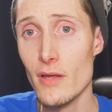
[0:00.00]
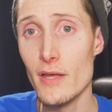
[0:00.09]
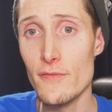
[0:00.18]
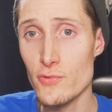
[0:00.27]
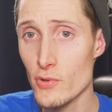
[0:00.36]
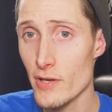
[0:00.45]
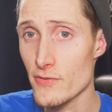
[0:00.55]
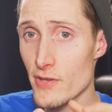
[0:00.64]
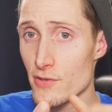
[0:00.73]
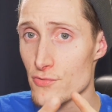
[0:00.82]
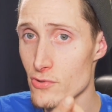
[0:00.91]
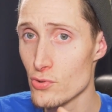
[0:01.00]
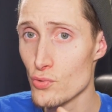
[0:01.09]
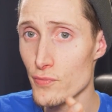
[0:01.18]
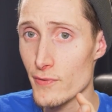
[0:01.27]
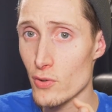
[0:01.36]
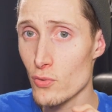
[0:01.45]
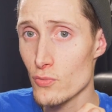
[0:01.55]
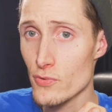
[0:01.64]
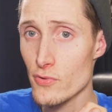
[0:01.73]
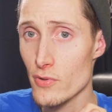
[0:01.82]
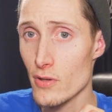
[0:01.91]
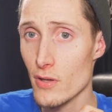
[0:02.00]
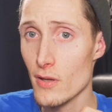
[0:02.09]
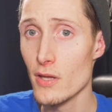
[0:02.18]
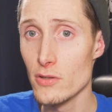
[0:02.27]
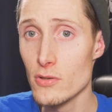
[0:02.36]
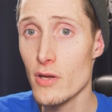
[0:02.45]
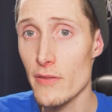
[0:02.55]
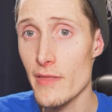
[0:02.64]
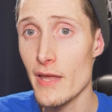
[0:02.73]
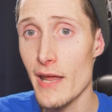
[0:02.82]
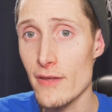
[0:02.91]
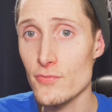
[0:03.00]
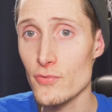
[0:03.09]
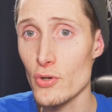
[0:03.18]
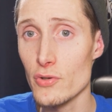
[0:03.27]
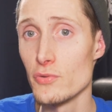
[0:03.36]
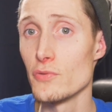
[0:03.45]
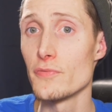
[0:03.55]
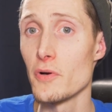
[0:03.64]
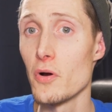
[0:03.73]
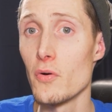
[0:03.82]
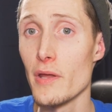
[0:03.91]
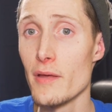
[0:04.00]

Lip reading: if you get sent two phones, you can then ask for a new phone.